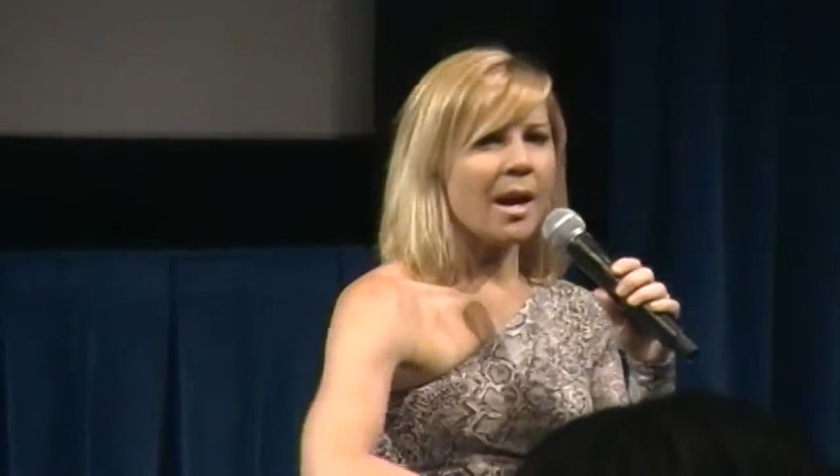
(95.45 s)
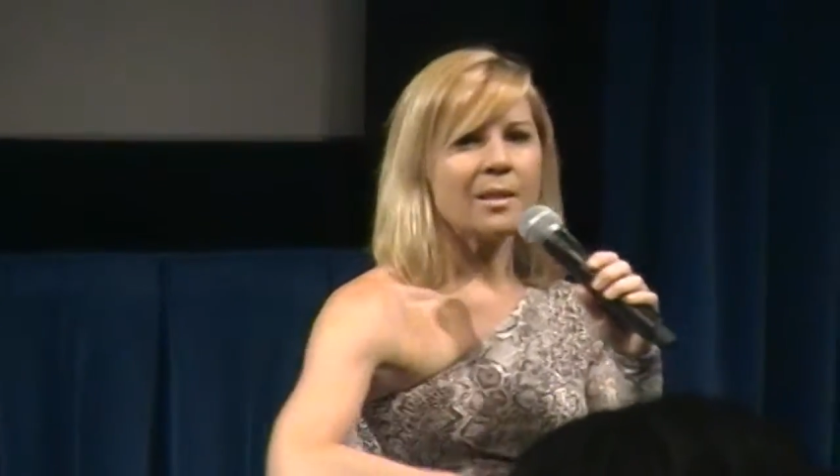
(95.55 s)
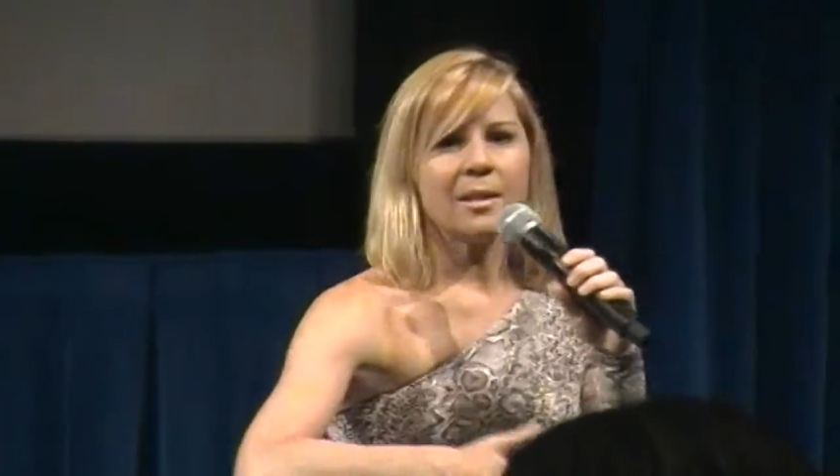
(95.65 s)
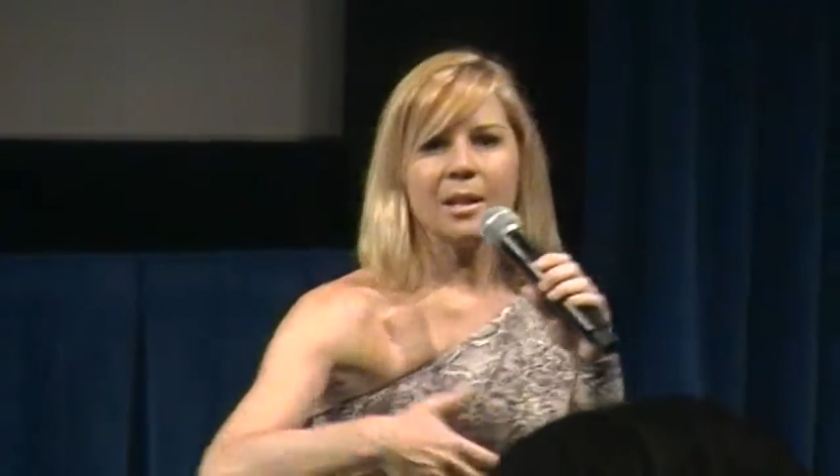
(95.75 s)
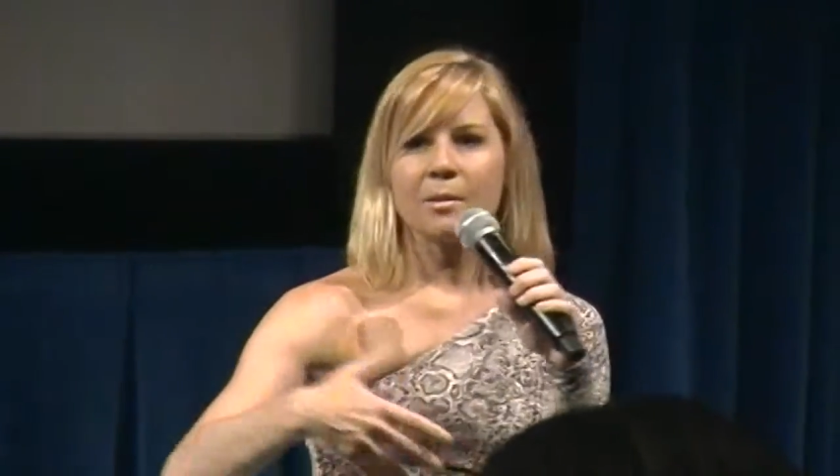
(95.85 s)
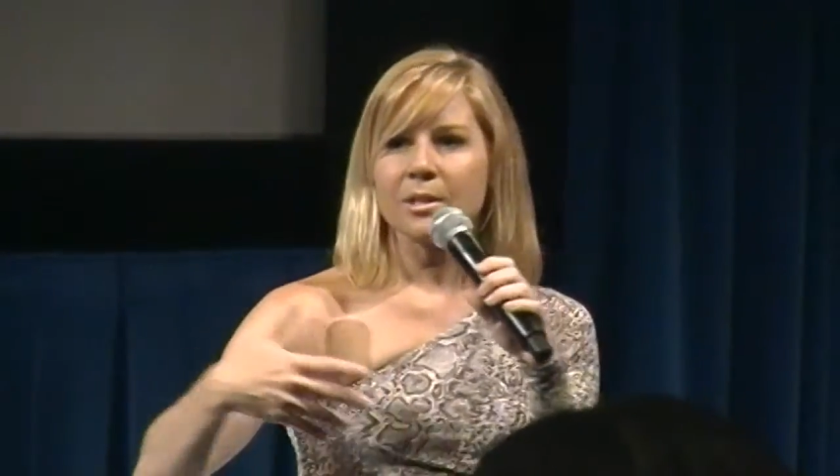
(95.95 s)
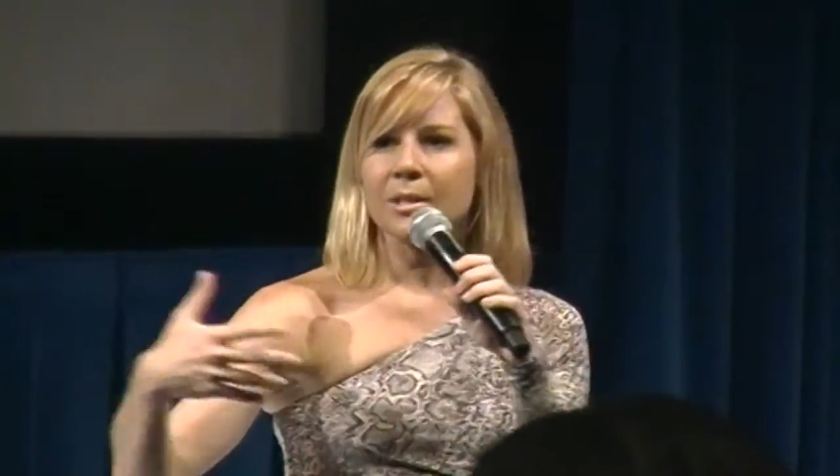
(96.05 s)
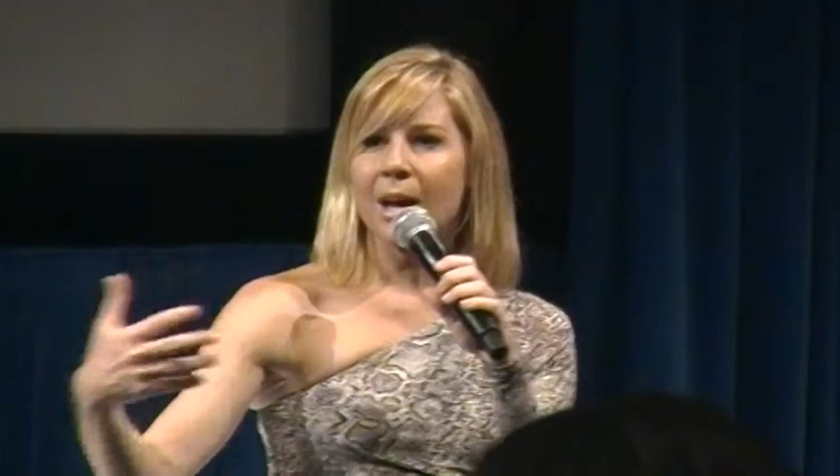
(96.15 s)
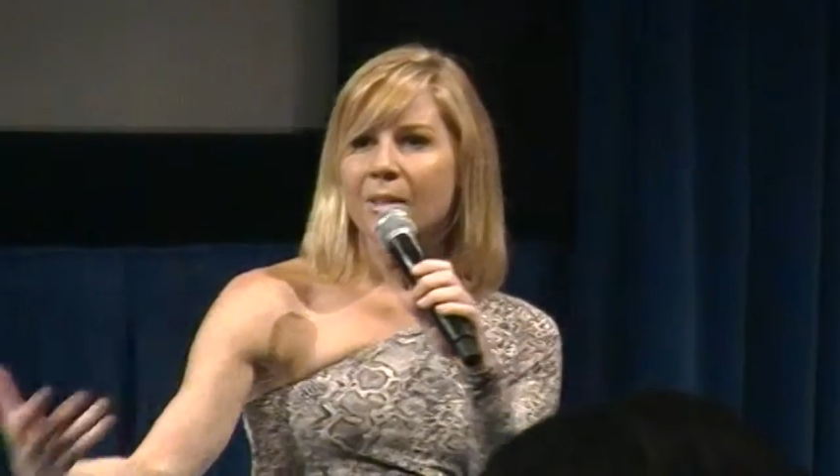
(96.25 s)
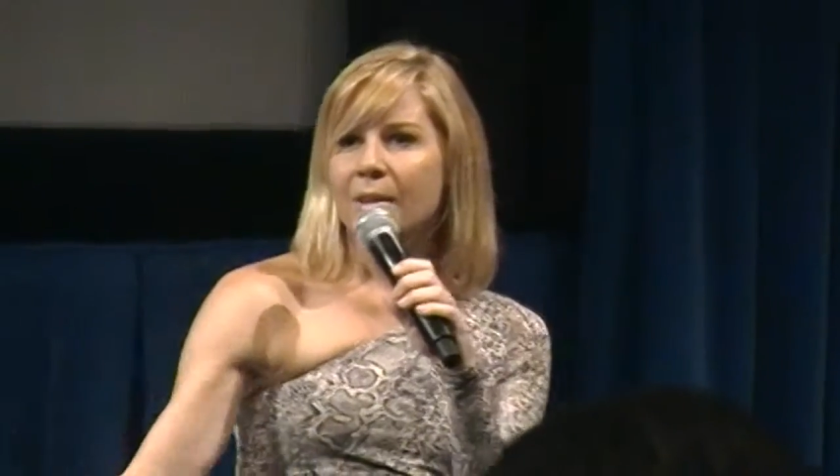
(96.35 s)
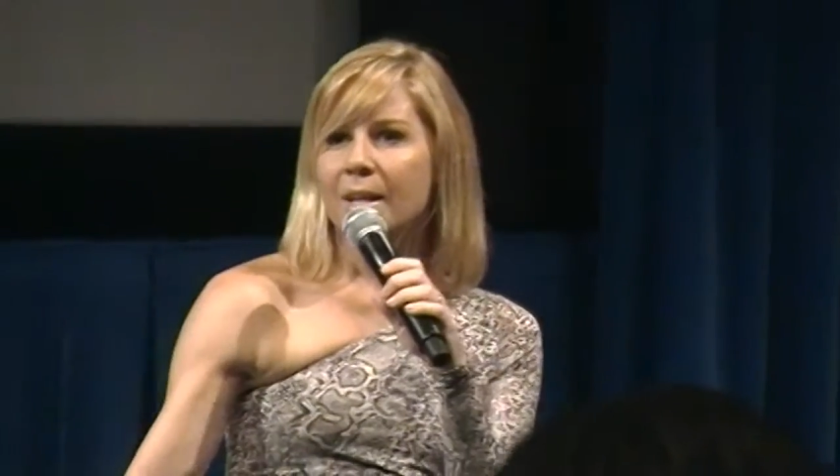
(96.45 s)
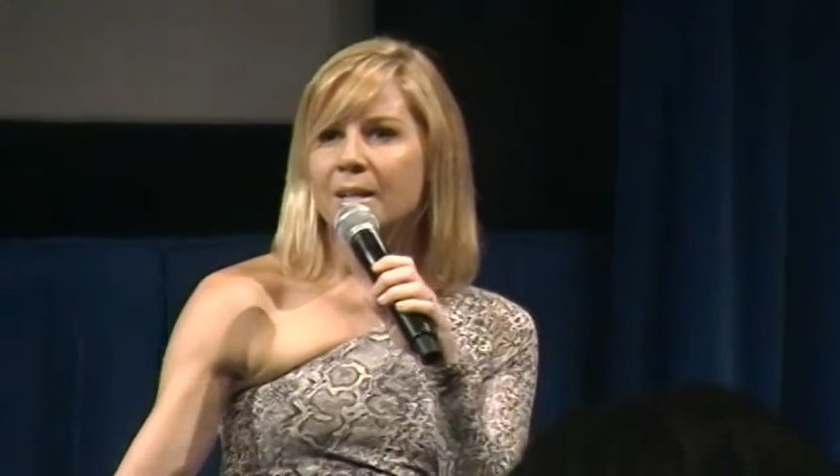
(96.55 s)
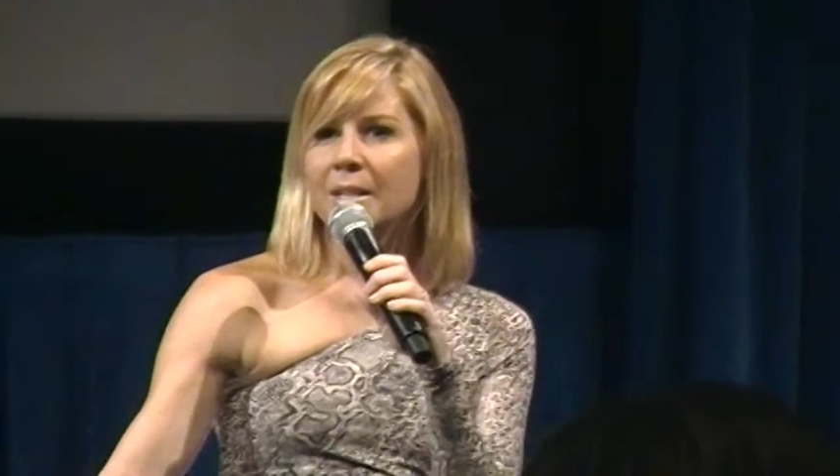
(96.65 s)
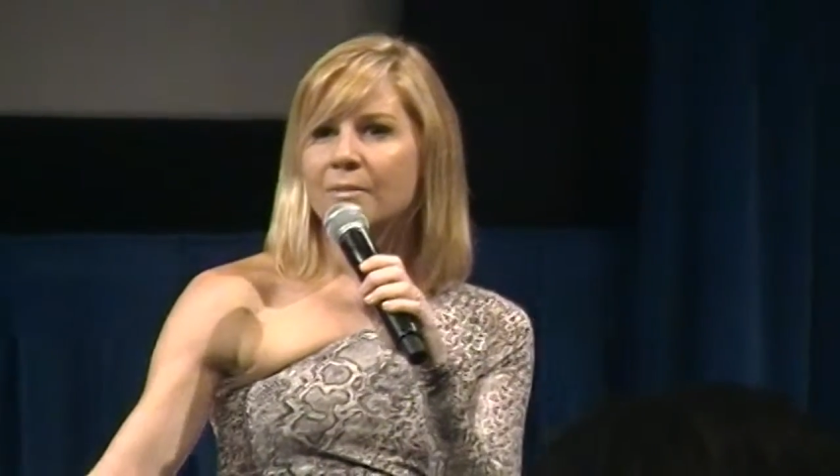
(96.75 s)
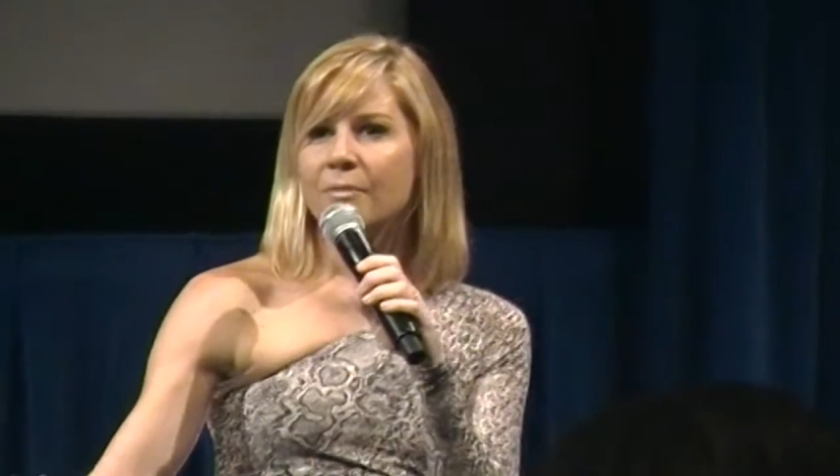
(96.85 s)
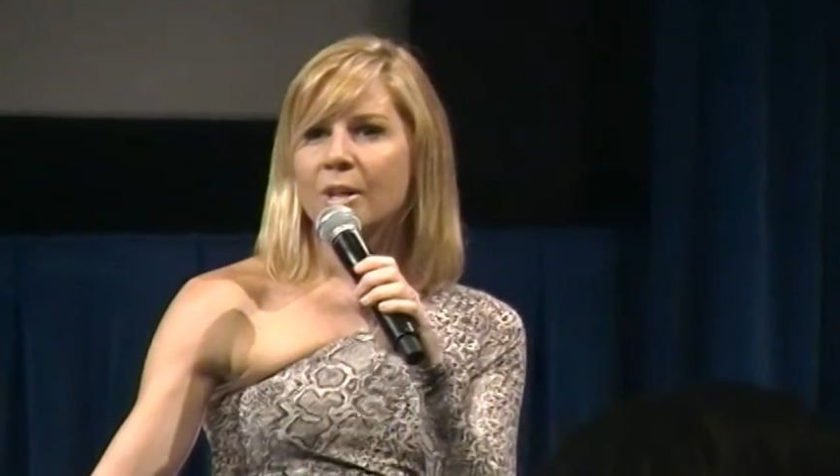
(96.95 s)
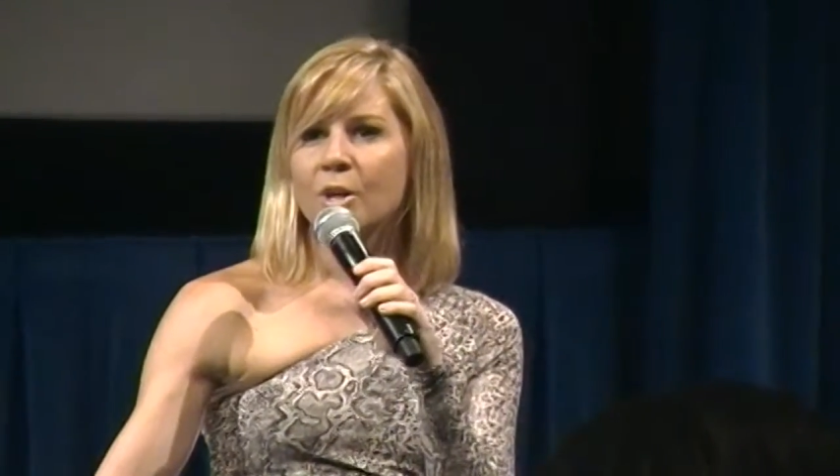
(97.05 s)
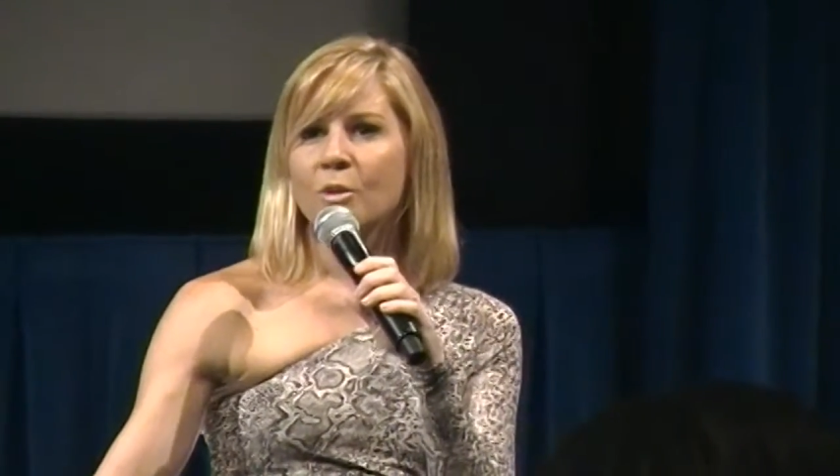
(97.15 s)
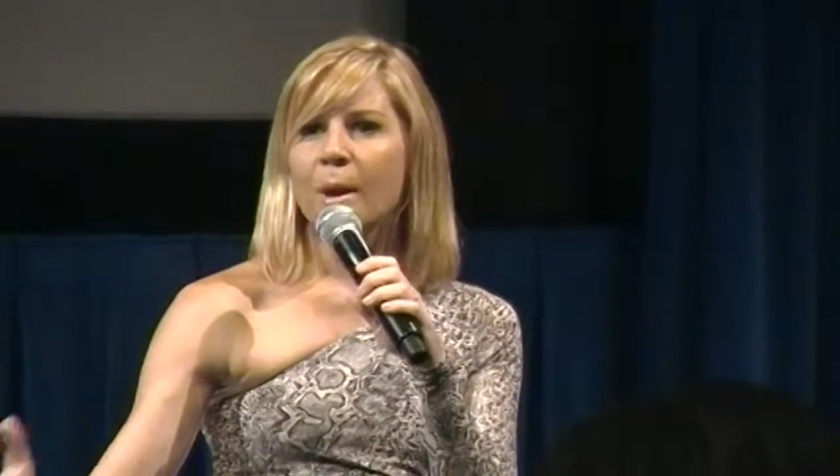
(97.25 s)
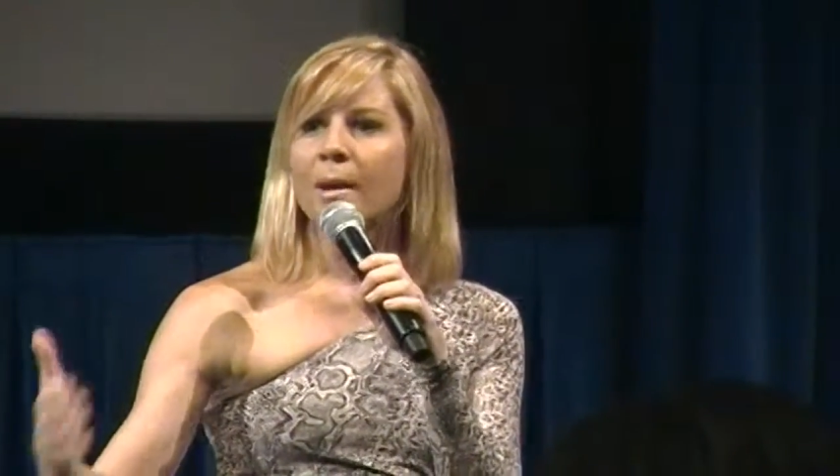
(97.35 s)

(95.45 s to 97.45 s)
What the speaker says: and then there was another indie film,